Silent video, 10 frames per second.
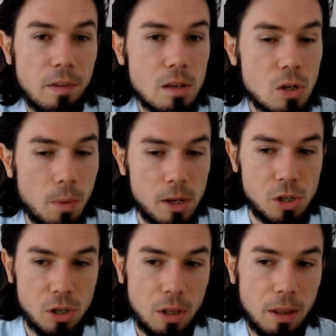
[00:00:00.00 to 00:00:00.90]

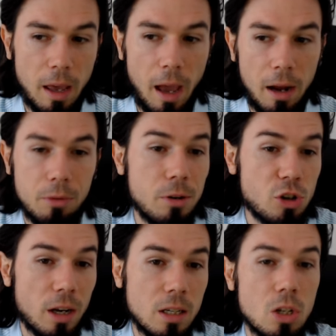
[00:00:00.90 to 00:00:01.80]
situation that
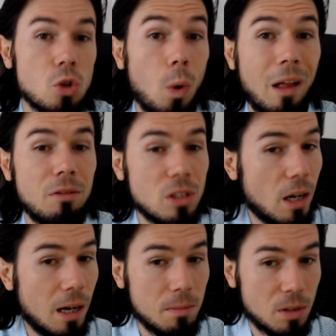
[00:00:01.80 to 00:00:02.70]
rejected 12
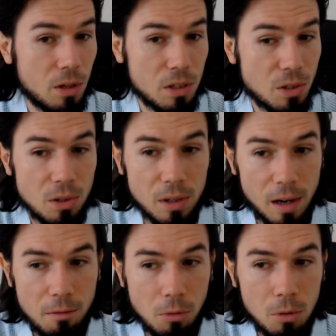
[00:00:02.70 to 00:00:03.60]
times on a
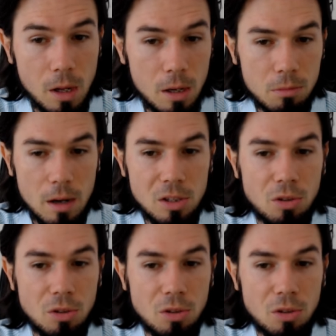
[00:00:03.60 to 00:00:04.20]
certain level, right?